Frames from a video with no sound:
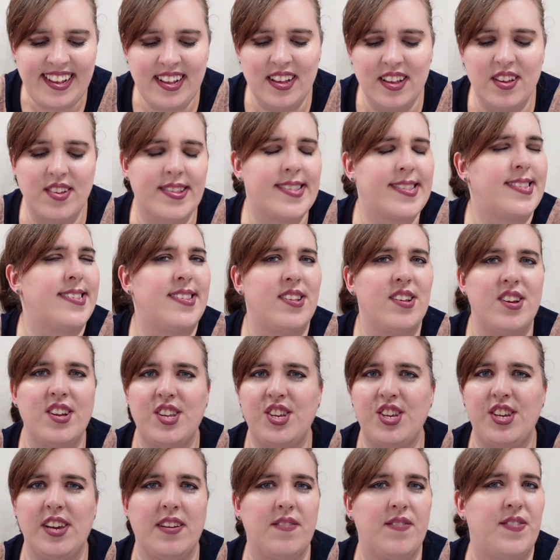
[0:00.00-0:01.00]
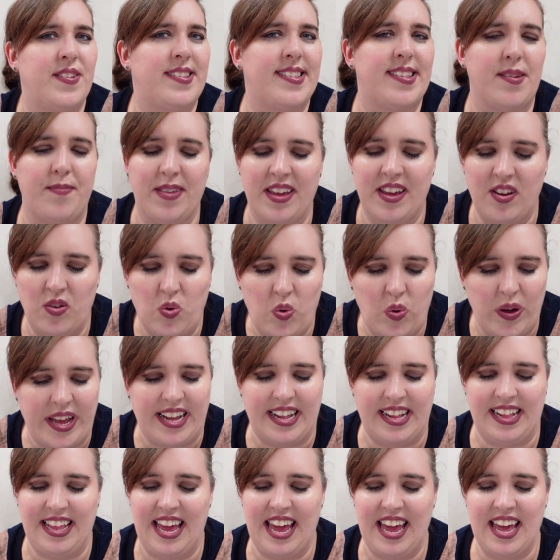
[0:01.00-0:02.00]
You're searching for something
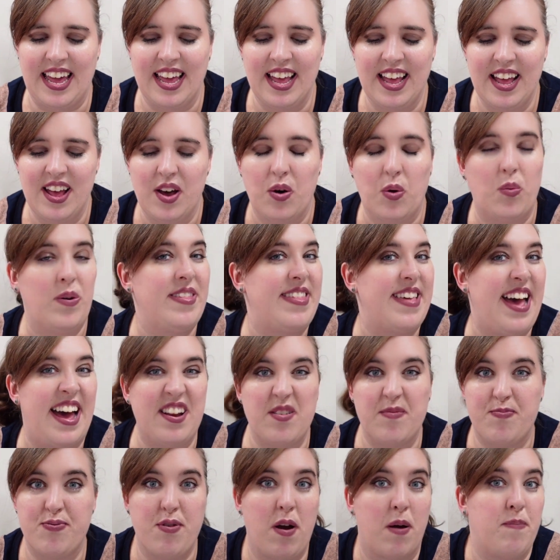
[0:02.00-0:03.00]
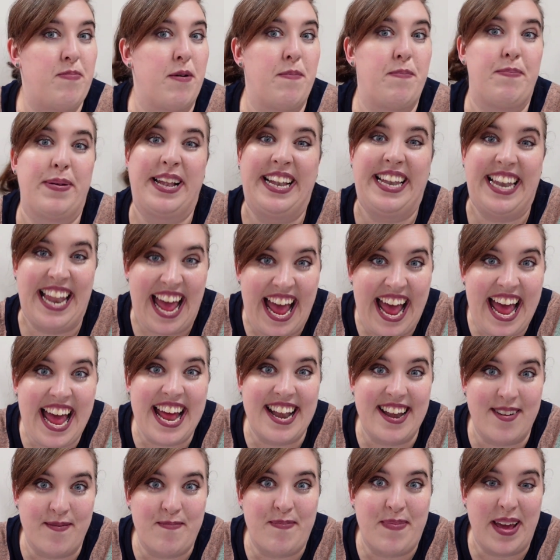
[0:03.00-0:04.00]
quickly without a proper
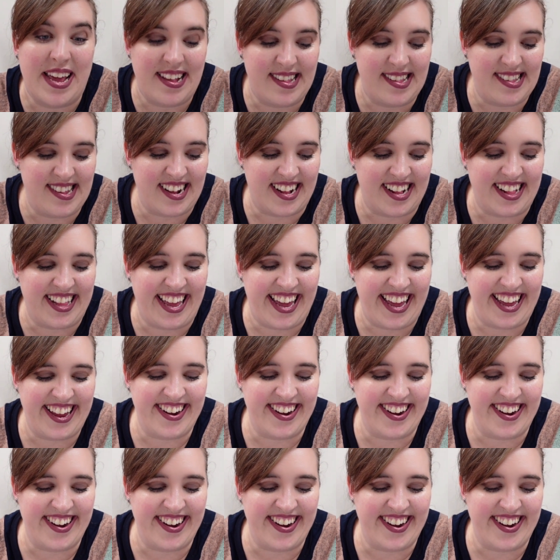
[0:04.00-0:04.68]
plan, basically.